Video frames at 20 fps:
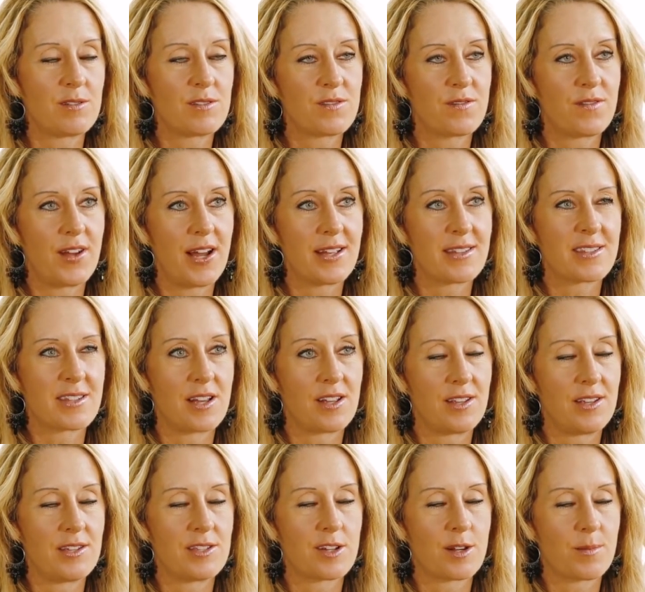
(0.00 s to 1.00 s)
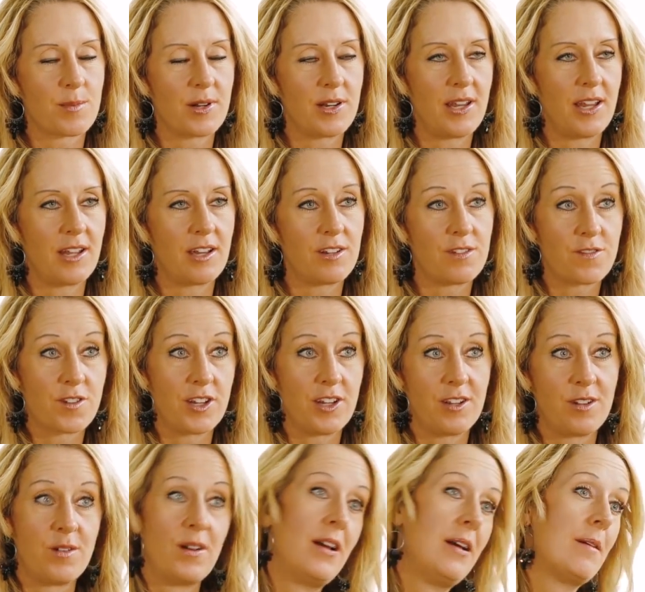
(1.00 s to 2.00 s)
Those fat solids are pretty good for
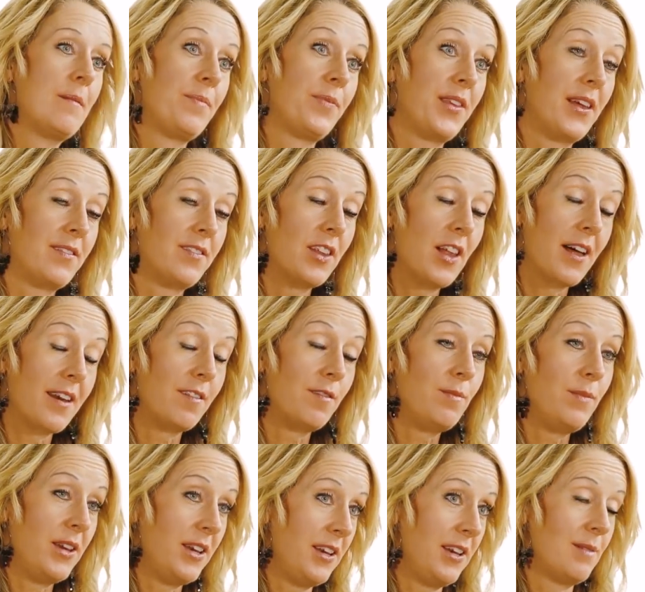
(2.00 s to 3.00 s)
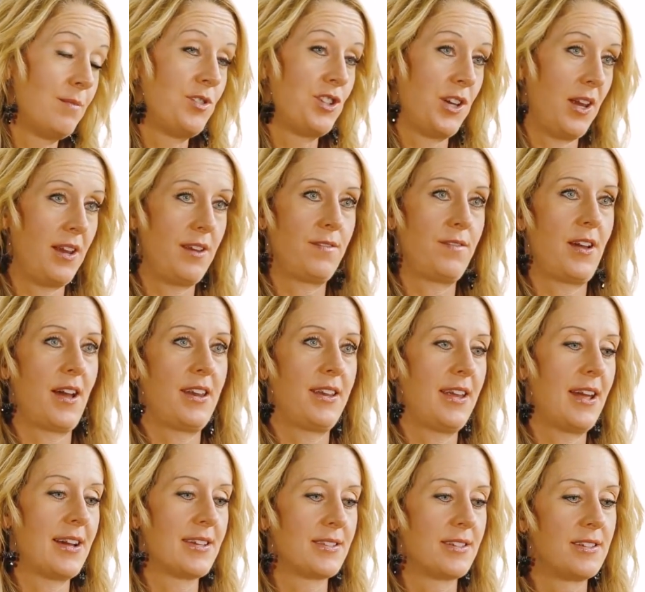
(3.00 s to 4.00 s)
you. They have a lot of medium chain
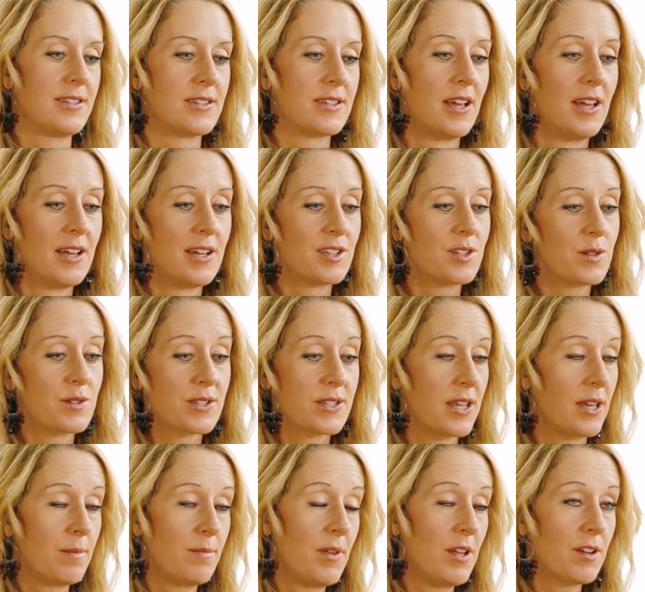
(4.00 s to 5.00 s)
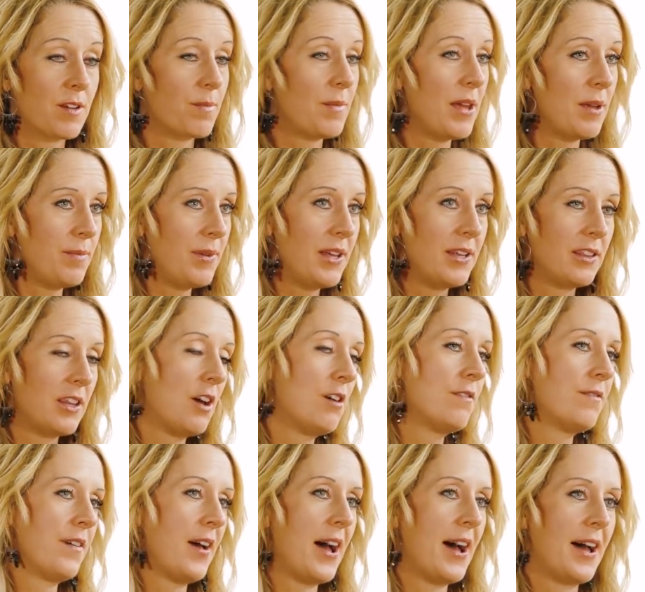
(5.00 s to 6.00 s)
fatty acids. So skim milk may be
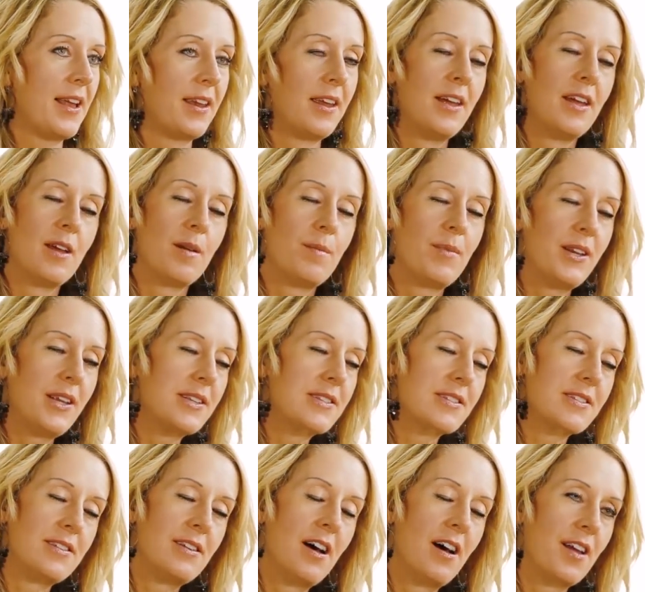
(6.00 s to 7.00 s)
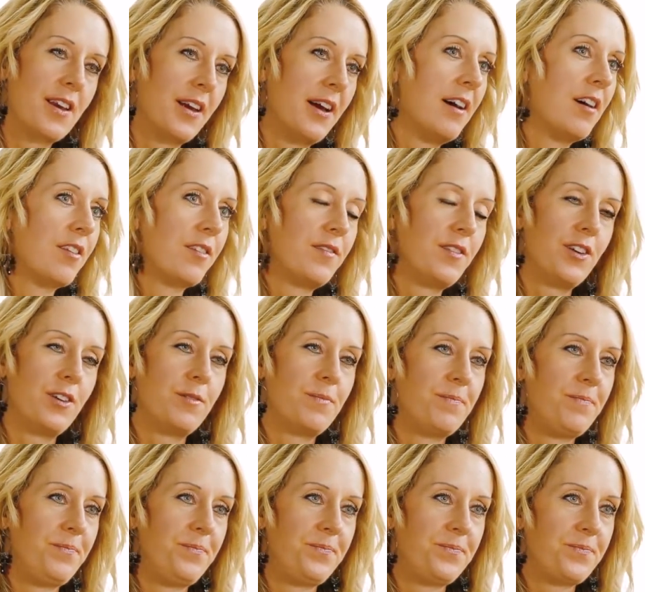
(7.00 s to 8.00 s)
low fat, but it's not a health food.